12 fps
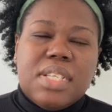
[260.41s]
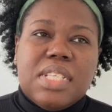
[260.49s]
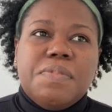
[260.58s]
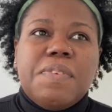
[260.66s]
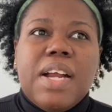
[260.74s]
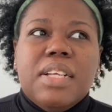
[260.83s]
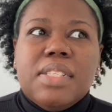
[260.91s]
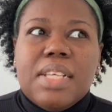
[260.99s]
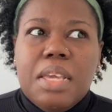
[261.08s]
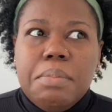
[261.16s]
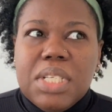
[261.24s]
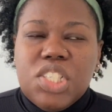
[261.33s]
As far as
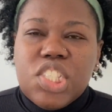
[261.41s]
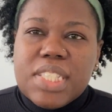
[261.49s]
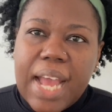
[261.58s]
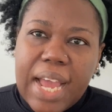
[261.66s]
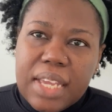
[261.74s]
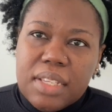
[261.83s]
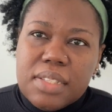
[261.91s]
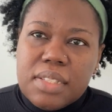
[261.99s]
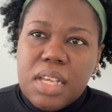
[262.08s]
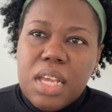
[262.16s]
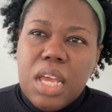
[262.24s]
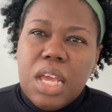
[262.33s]
image size,
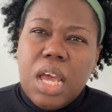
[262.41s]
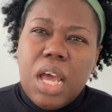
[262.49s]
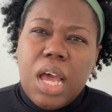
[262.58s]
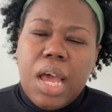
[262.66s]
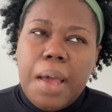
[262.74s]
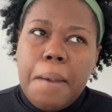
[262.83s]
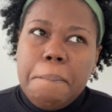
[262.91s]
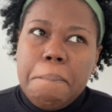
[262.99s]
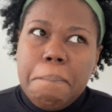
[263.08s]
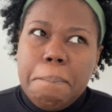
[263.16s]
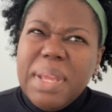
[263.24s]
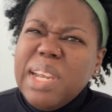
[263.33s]

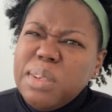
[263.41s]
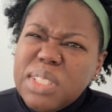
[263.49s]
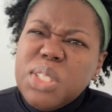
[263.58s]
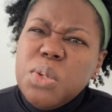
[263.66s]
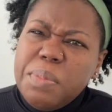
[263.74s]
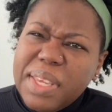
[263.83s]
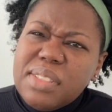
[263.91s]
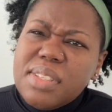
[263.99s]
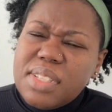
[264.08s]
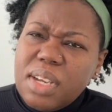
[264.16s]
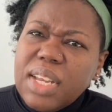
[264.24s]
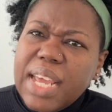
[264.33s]
below 2 megs is
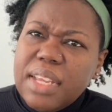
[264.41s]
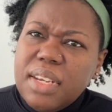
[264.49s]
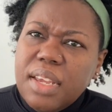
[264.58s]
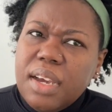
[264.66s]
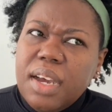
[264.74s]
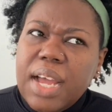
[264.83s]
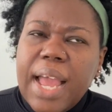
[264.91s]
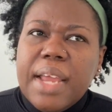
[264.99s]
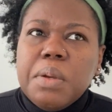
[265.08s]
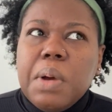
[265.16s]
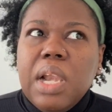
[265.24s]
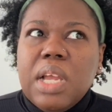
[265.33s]
a good idea. I
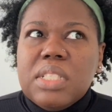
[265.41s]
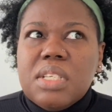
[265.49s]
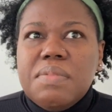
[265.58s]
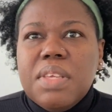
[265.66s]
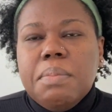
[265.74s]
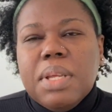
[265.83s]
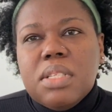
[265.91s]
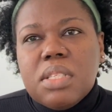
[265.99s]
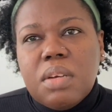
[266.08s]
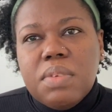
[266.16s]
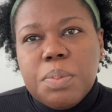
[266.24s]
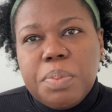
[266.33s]
know a lot of email
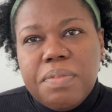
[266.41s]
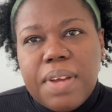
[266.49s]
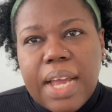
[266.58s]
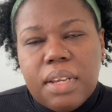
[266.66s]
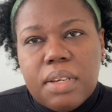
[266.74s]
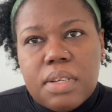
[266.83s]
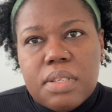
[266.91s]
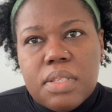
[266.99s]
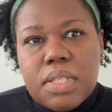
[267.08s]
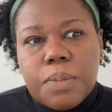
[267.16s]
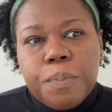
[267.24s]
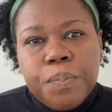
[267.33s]
service
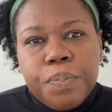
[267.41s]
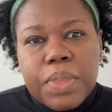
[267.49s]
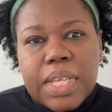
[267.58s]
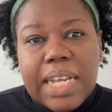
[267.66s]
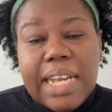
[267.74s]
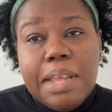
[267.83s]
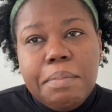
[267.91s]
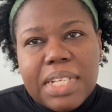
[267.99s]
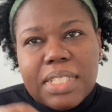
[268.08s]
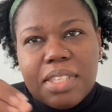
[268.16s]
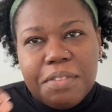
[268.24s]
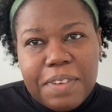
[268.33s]
providers limit
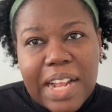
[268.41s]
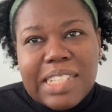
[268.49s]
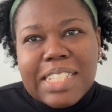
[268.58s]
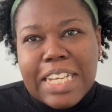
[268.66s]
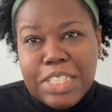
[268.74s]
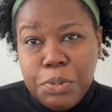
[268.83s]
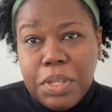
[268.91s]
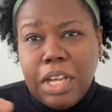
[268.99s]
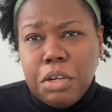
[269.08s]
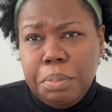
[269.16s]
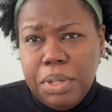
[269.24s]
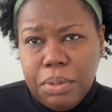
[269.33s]
the file size you can
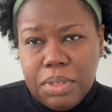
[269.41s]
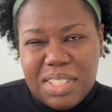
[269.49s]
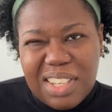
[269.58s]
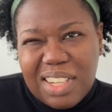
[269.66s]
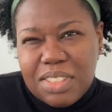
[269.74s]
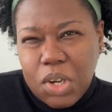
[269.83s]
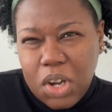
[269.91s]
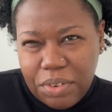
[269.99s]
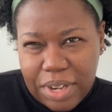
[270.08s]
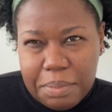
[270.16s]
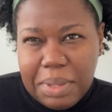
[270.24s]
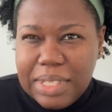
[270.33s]
upload, so that
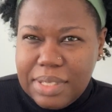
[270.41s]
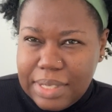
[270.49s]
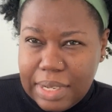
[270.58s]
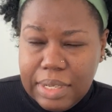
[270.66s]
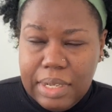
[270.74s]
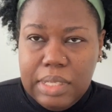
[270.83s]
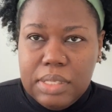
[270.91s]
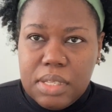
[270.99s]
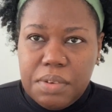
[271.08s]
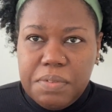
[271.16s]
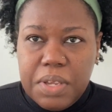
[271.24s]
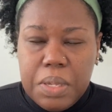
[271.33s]
already makes it a little easier
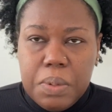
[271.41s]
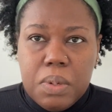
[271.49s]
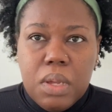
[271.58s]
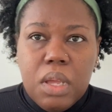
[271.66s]
for you.